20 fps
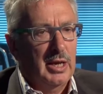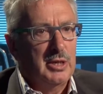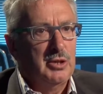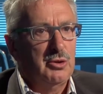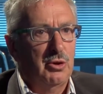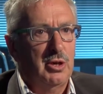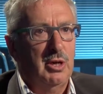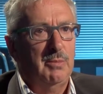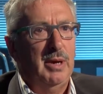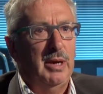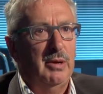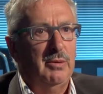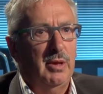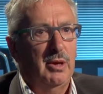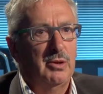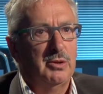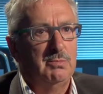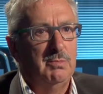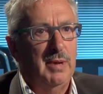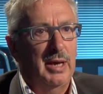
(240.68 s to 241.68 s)
I talk about
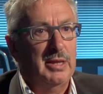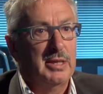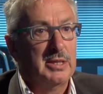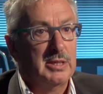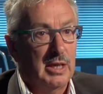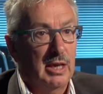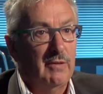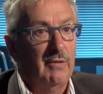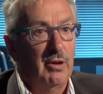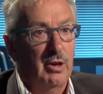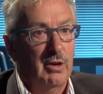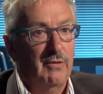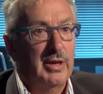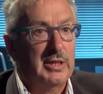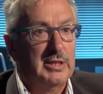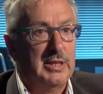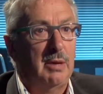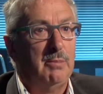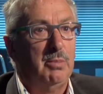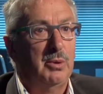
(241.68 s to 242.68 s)
those methods and give a lot of
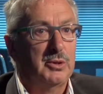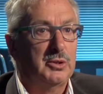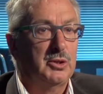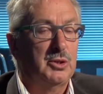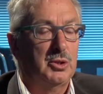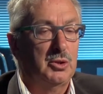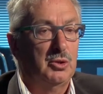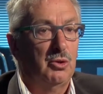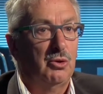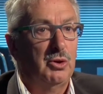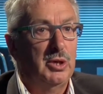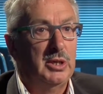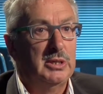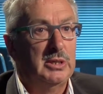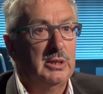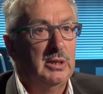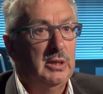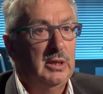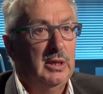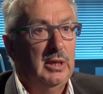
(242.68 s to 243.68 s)
examples and
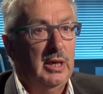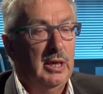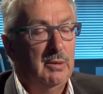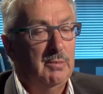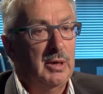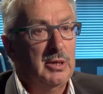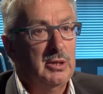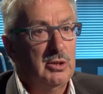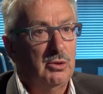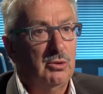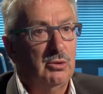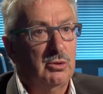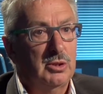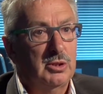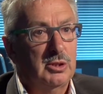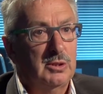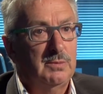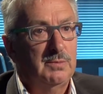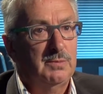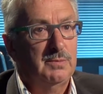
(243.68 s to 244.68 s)
stories in my
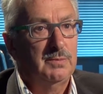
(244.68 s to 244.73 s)
talks.